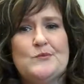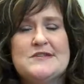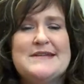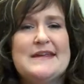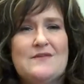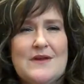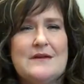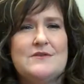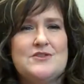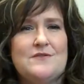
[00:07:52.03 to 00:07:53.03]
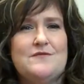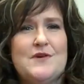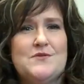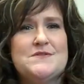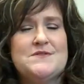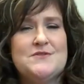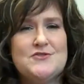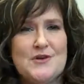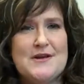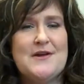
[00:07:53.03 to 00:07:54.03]
to take advantage of those
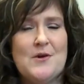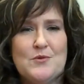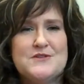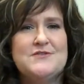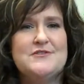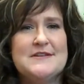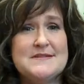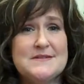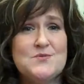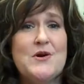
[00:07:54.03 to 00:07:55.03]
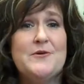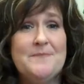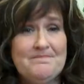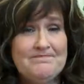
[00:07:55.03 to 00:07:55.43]
training opportunities as well.